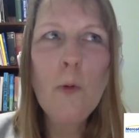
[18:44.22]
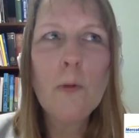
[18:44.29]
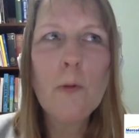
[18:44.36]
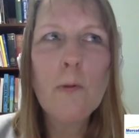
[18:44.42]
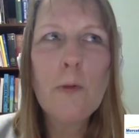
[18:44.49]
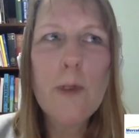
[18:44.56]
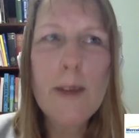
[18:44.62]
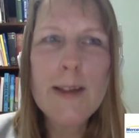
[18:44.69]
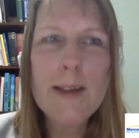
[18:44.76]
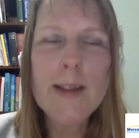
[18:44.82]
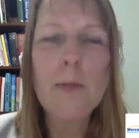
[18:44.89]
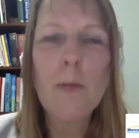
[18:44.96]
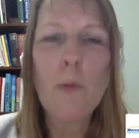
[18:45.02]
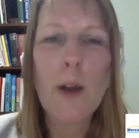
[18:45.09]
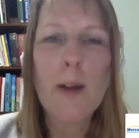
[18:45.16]

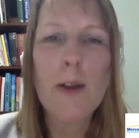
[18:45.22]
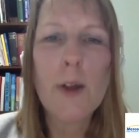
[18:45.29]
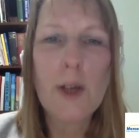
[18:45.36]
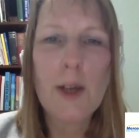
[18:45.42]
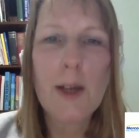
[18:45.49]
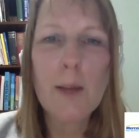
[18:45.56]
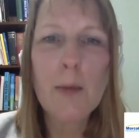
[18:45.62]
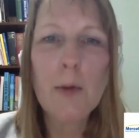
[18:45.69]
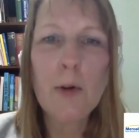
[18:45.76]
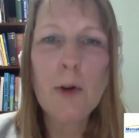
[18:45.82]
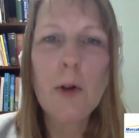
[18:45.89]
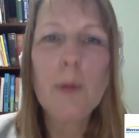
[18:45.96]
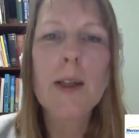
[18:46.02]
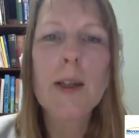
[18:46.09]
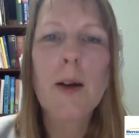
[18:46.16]
reason why GM
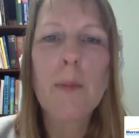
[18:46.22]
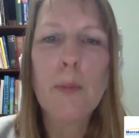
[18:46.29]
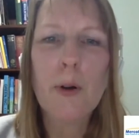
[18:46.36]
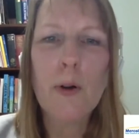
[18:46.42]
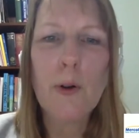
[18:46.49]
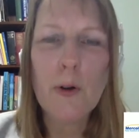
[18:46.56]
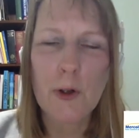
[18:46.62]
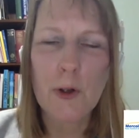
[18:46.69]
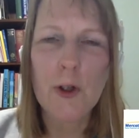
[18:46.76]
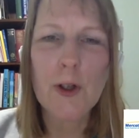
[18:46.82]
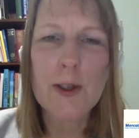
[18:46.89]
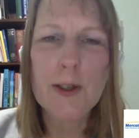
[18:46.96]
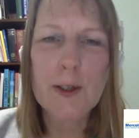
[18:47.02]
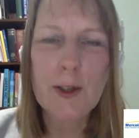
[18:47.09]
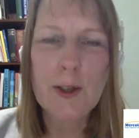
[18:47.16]
crops are pushed
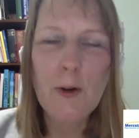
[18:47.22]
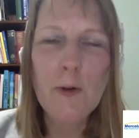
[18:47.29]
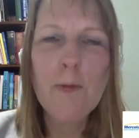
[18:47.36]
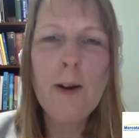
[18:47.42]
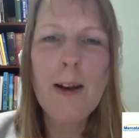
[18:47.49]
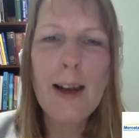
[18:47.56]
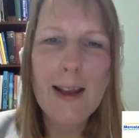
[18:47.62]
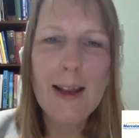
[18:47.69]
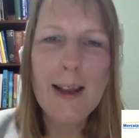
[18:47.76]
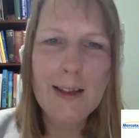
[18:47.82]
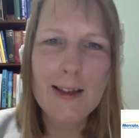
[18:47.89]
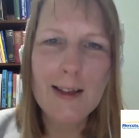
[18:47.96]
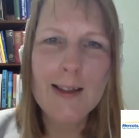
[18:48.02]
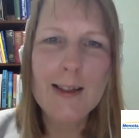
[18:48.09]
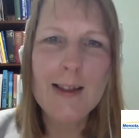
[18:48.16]
so
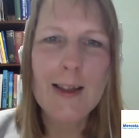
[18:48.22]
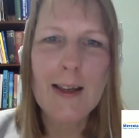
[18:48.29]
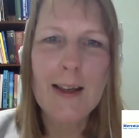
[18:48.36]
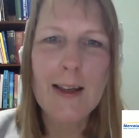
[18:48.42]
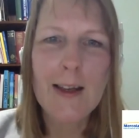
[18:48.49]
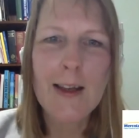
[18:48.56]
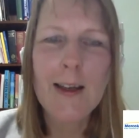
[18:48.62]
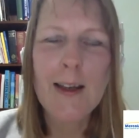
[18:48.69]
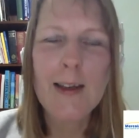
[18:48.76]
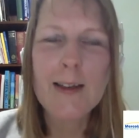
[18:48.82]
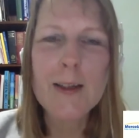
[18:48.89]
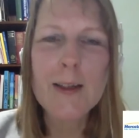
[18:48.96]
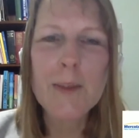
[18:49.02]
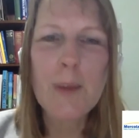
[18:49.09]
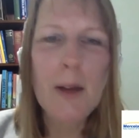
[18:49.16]
relentlessly, in
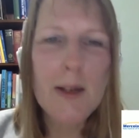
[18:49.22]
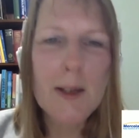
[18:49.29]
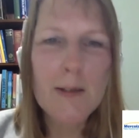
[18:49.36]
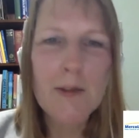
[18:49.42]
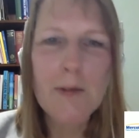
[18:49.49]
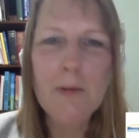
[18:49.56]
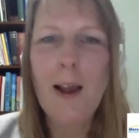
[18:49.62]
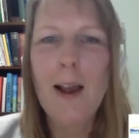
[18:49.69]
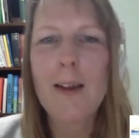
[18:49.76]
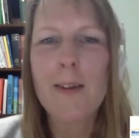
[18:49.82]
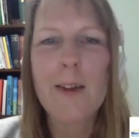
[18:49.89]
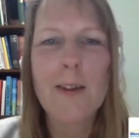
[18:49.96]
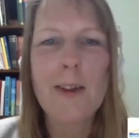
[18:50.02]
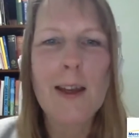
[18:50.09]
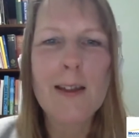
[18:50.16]
spite of the fact
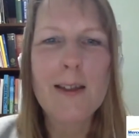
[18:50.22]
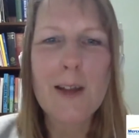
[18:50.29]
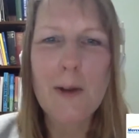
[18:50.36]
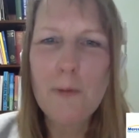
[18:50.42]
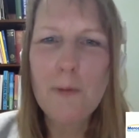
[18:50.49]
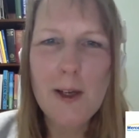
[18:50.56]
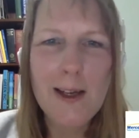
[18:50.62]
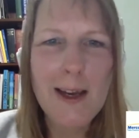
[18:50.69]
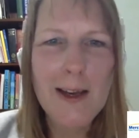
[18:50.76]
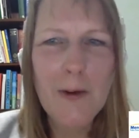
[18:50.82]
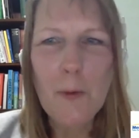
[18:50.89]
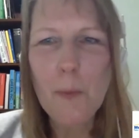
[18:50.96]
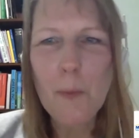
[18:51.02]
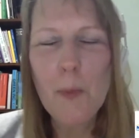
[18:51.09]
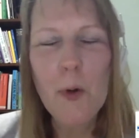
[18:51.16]
that they don't
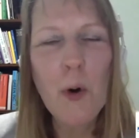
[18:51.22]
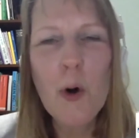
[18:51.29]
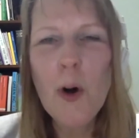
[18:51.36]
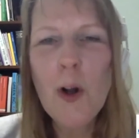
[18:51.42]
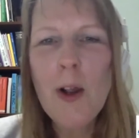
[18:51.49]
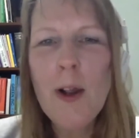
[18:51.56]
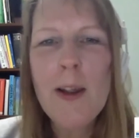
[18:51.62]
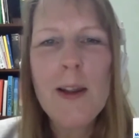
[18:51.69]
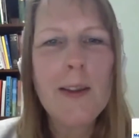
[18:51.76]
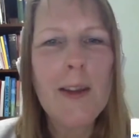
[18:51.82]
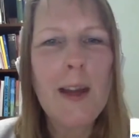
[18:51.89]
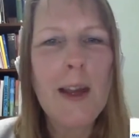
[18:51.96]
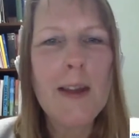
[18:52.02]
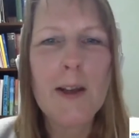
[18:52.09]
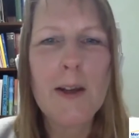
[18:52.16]
yield more,
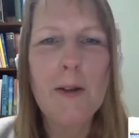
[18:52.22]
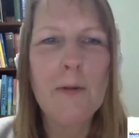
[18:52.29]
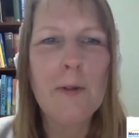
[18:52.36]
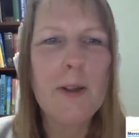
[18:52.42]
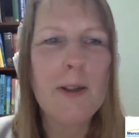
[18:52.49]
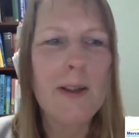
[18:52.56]
they don't